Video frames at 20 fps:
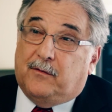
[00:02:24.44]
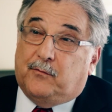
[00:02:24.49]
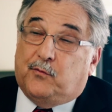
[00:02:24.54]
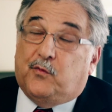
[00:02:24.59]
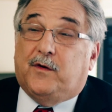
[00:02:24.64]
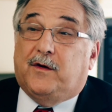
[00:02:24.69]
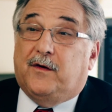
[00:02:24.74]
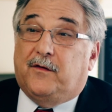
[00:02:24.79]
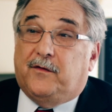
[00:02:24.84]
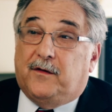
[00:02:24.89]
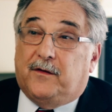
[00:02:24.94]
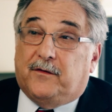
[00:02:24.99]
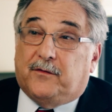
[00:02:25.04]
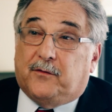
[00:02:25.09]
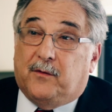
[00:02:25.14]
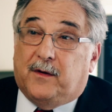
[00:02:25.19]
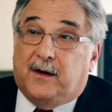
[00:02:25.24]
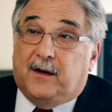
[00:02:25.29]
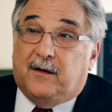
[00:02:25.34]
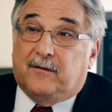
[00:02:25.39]
Traditional
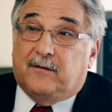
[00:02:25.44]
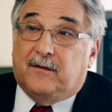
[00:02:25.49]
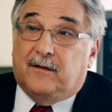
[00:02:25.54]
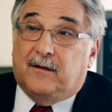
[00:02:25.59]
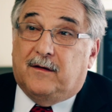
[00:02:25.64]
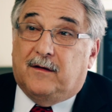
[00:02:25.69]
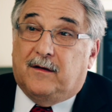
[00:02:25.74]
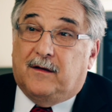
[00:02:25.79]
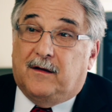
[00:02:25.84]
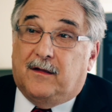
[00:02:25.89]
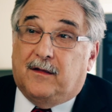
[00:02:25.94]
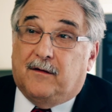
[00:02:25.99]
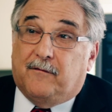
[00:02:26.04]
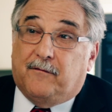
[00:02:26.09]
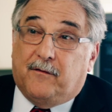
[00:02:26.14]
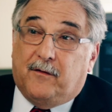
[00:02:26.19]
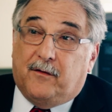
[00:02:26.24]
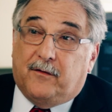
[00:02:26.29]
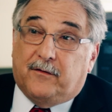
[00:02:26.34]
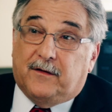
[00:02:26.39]
screens in the
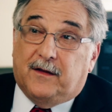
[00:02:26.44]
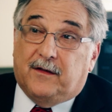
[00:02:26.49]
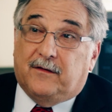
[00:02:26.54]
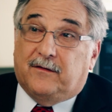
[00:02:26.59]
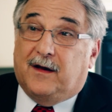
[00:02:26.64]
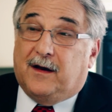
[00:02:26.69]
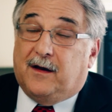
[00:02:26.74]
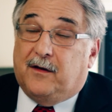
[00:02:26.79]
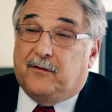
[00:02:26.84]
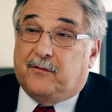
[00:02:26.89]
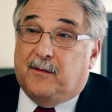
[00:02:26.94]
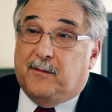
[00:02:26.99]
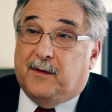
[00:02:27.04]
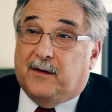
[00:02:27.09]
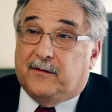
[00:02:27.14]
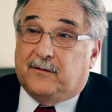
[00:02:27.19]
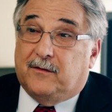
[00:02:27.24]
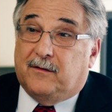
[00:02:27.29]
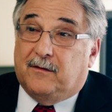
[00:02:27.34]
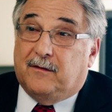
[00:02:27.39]
first and second
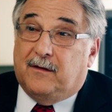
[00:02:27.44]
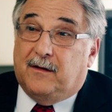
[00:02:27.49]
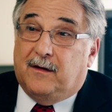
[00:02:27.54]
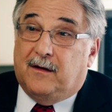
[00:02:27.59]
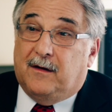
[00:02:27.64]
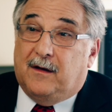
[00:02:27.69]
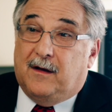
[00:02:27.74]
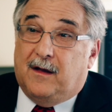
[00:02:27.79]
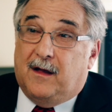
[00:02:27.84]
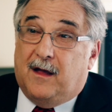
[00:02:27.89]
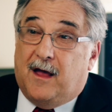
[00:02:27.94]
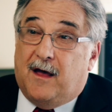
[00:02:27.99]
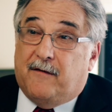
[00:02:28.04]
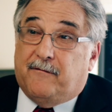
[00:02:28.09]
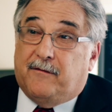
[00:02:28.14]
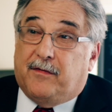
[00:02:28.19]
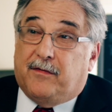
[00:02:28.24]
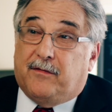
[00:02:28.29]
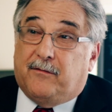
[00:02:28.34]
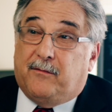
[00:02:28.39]
trimester
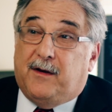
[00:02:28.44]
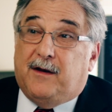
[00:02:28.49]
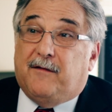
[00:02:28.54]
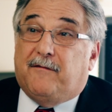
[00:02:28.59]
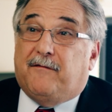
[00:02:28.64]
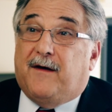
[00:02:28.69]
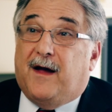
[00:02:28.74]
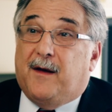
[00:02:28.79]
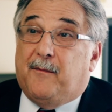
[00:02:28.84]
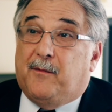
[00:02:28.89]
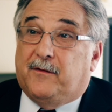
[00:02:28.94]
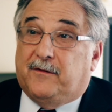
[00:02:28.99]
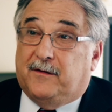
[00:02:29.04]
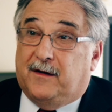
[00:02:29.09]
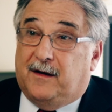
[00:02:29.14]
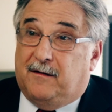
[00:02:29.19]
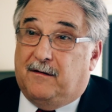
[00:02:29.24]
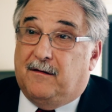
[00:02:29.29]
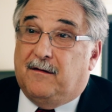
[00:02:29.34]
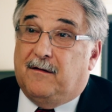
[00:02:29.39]
have a 3 to
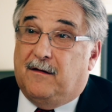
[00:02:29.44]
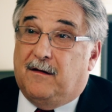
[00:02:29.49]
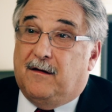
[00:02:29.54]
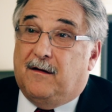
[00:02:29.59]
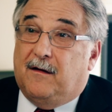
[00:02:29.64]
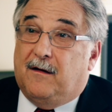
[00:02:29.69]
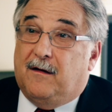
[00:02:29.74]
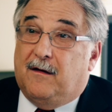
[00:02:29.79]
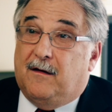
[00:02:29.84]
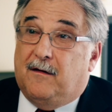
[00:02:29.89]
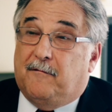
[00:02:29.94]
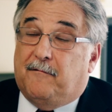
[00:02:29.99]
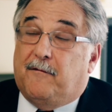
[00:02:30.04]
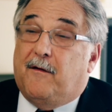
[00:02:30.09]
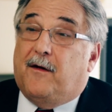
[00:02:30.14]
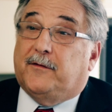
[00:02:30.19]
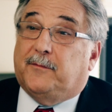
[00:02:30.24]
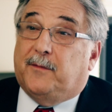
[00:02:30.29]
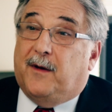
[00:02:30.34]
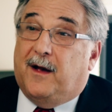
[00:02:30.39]
5%
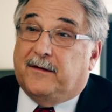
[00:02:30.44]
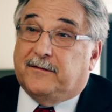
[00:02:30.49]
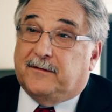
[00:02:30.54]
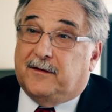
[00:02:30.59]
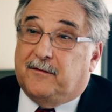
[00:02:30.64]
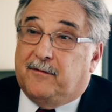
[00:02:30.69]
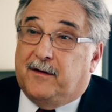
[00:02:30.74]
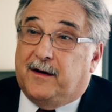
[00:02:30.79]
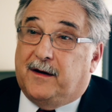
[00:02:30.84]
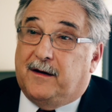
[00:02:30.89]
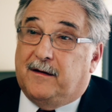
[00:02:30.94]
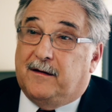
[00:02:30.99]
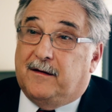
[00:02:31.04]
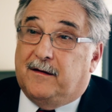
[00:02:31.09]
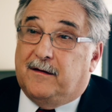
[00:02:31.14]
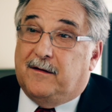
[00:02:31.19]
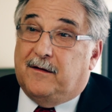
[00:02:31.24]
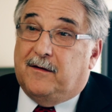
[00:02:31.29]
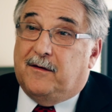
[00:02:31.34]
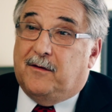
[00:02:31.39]
false positive
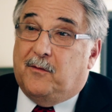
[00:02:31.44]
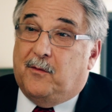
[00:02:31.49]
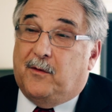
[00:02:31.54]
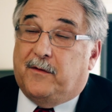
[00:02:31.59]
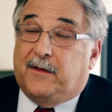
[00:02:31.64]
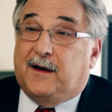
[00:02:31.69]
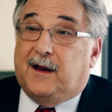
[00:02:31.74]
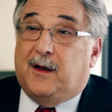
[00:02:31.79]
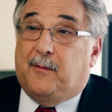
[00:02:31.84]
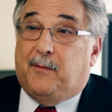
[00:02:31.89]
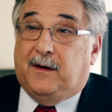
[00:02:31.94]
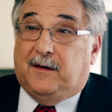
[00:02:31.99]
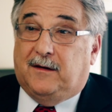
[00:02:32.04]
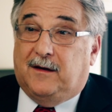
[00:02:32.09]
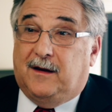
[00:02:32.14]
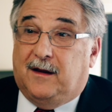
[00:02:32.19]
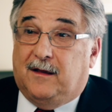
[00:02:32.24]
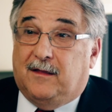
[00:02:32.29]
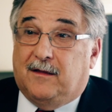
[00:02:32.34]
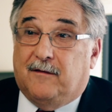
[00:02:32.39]
rate. With
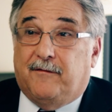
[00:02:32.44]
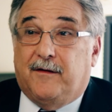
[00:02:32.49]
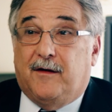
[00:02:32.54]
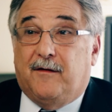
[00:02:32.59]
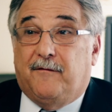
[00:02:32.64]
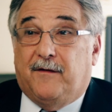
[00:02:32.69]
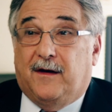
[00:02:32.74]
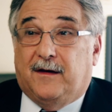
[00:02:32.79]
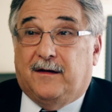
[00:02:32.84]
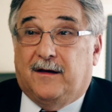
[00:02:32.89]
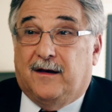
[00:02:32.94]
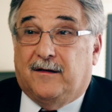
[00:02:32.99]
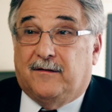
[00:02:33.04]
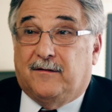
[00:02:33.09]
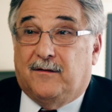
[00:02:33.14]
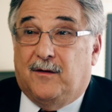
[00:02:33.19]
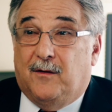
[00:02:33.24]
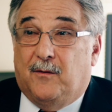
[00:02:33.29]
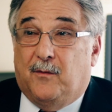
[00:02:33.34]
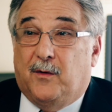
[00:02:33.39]
NIPT, the verifi test,
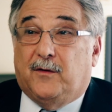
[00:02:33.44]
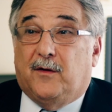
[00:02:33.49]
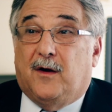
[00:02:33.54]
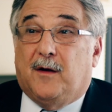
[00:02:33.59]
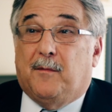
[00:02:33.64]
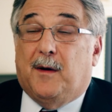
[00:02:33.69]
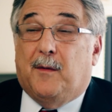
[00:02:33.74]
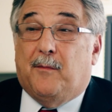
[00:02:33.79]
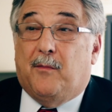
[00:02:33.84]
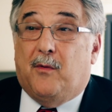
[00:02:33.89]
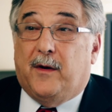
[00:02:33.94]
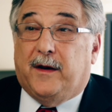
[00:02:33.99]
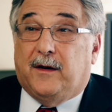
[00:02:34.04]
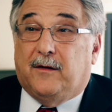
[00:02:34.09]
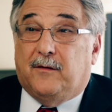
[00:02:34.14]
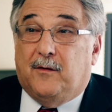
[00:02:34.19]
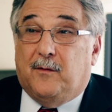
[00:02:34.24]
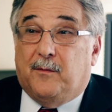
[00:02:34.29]
we're talking about 0.2%.